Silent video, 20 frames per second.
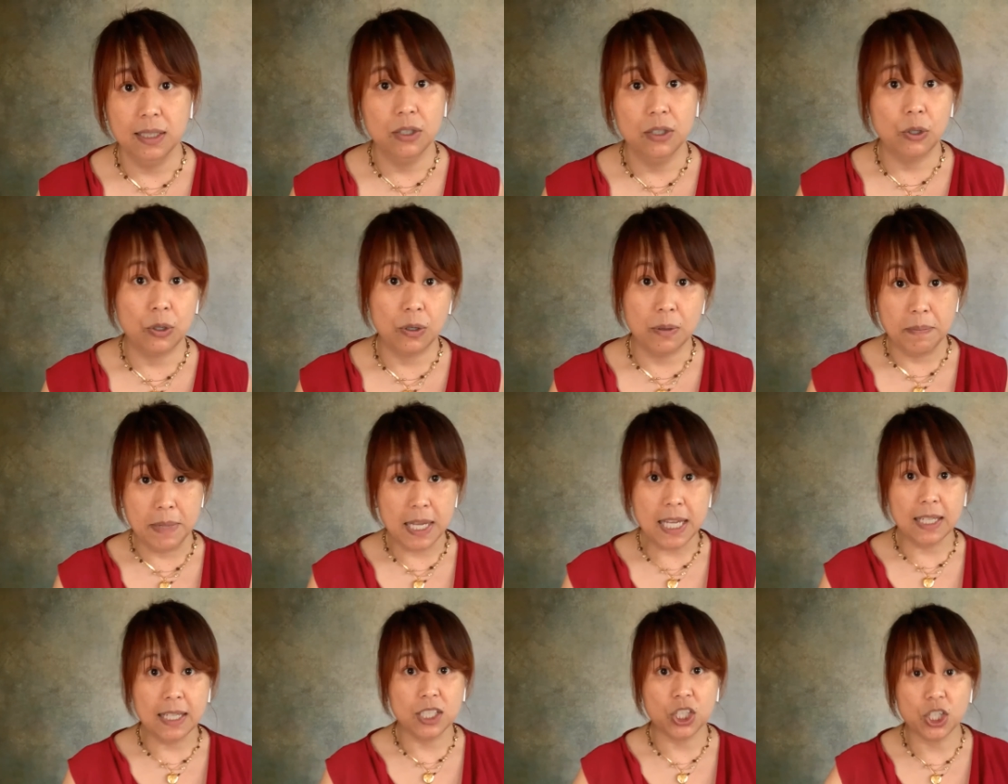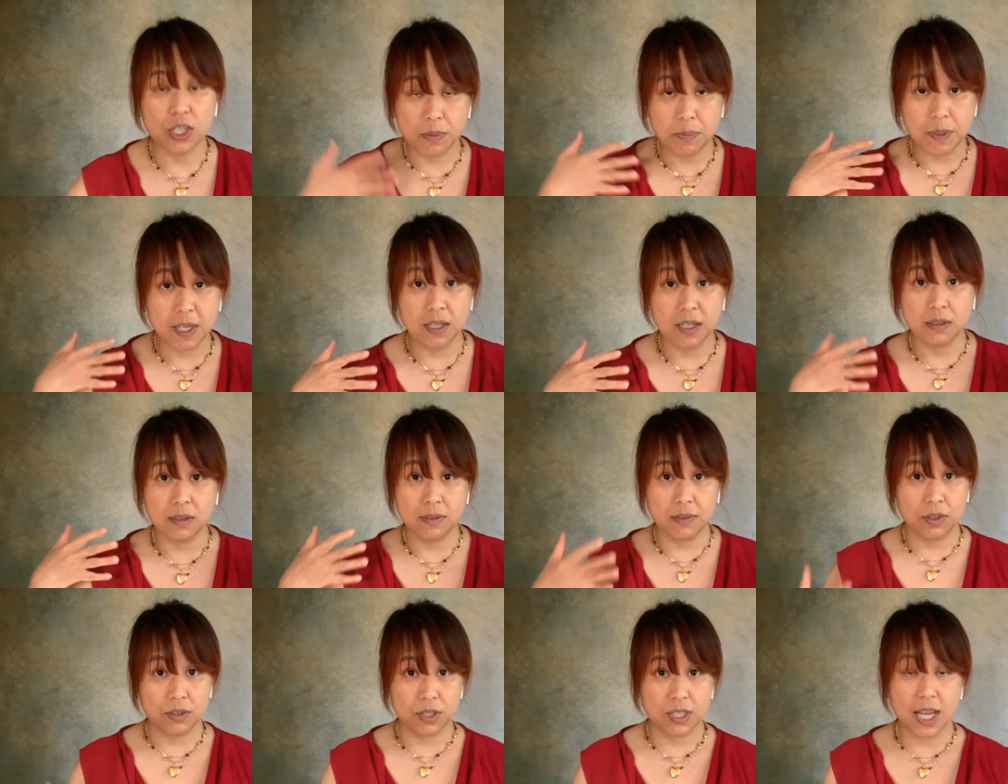or mean just because of
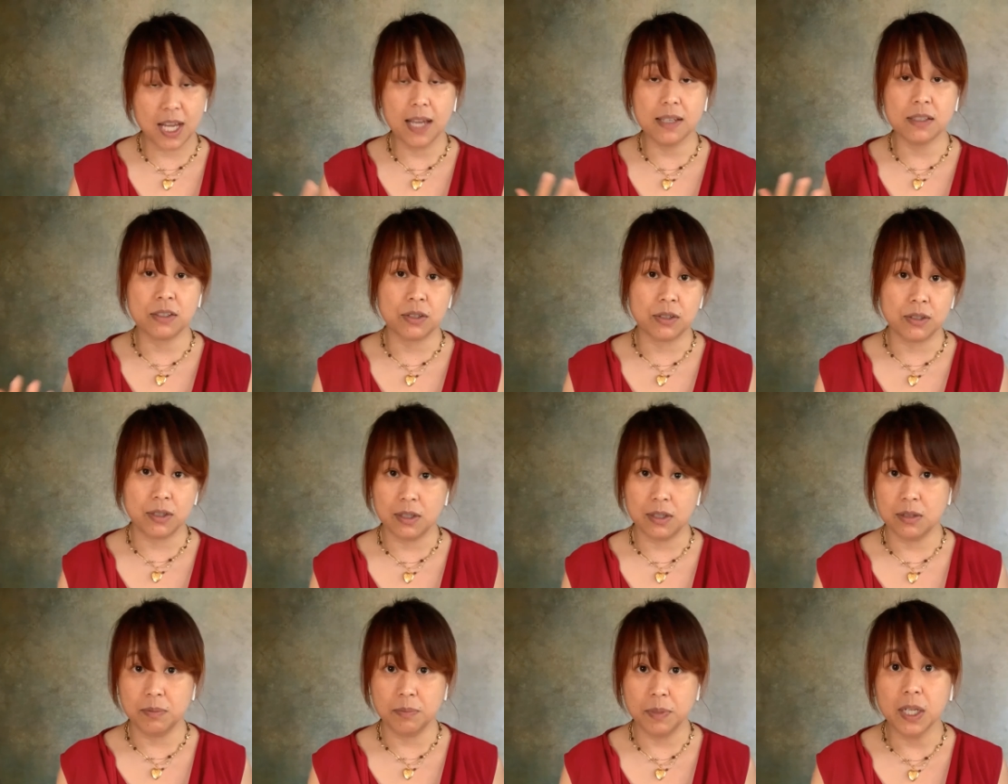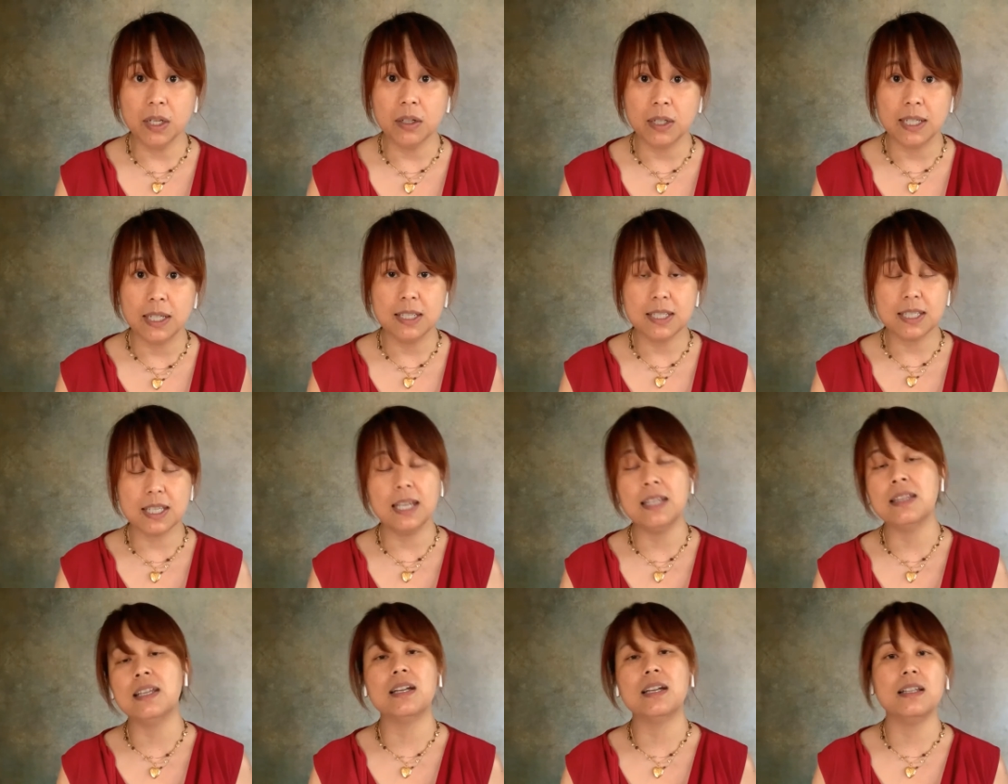their size or their appearance.
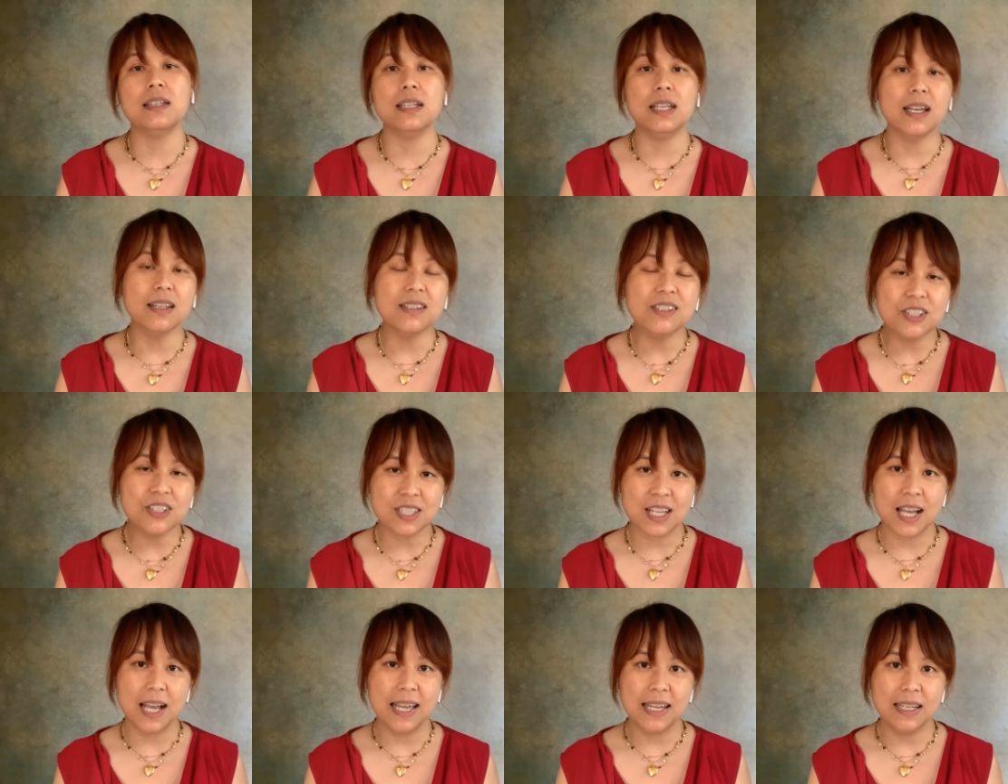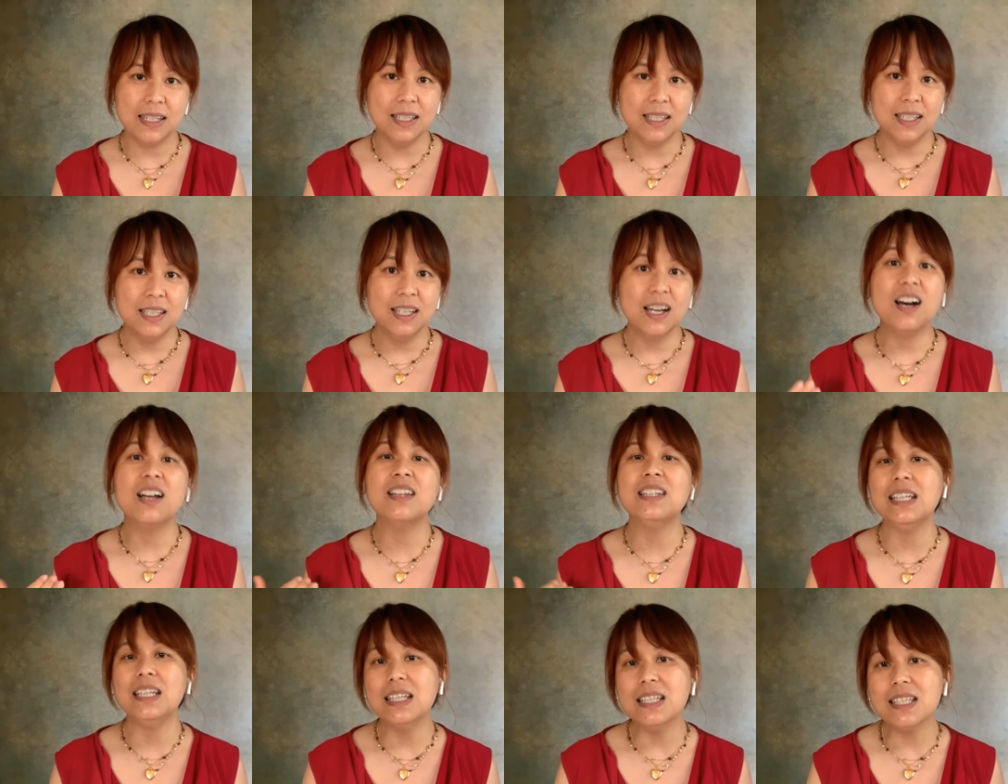And then on the other side,
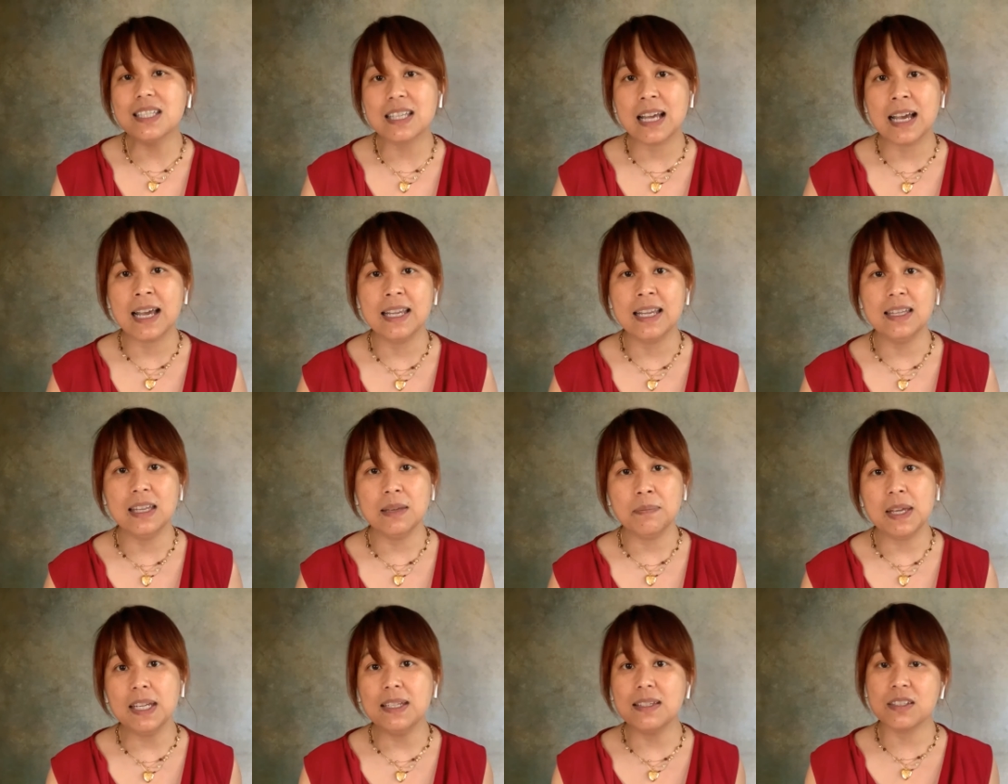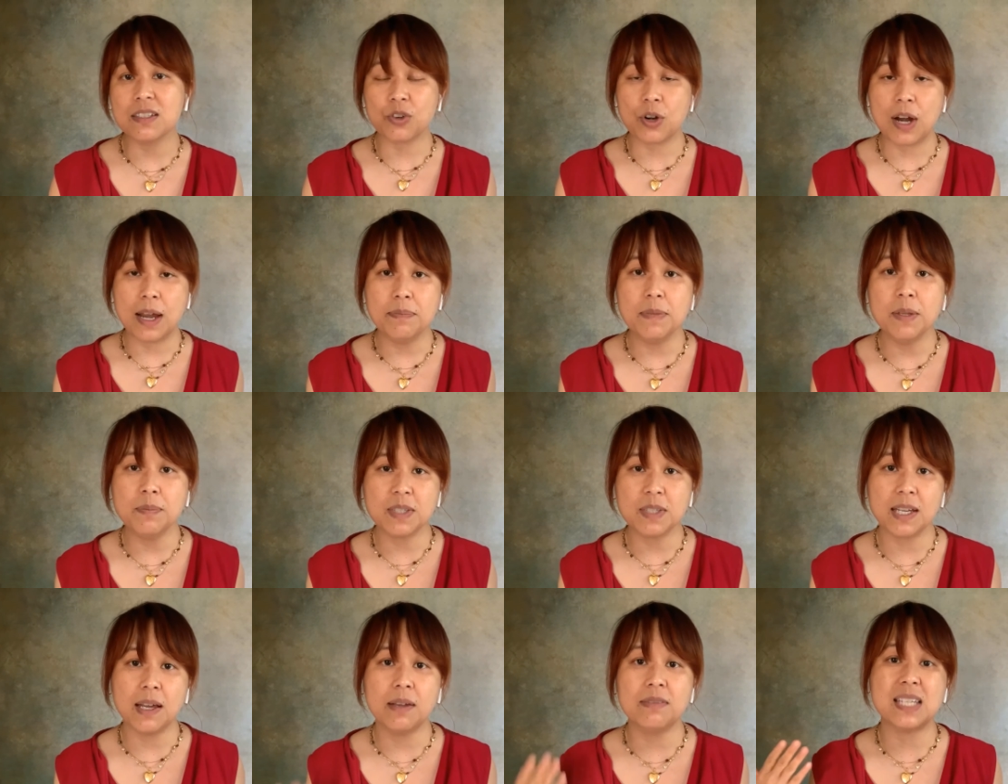on the inside, they may describe
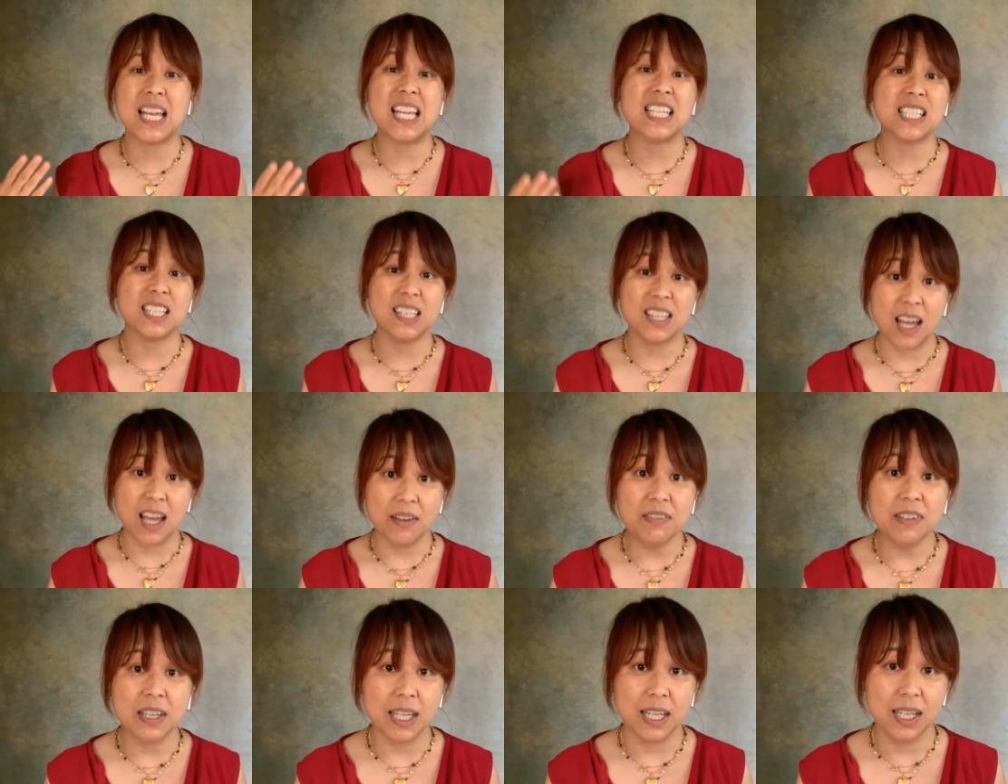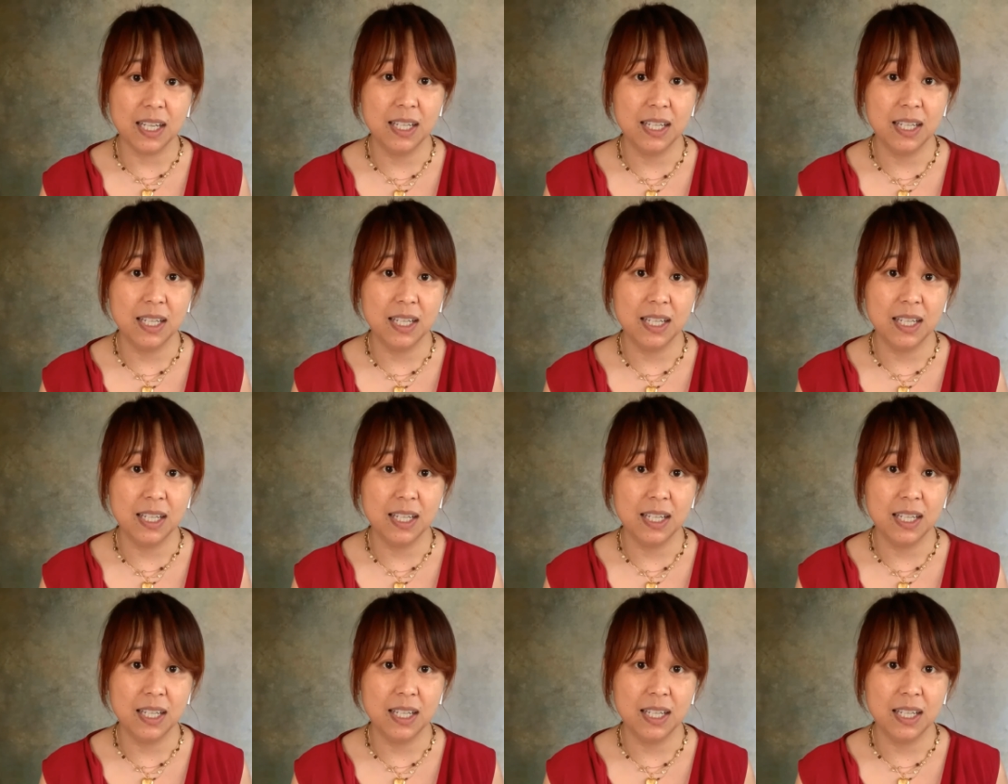themselves as loving,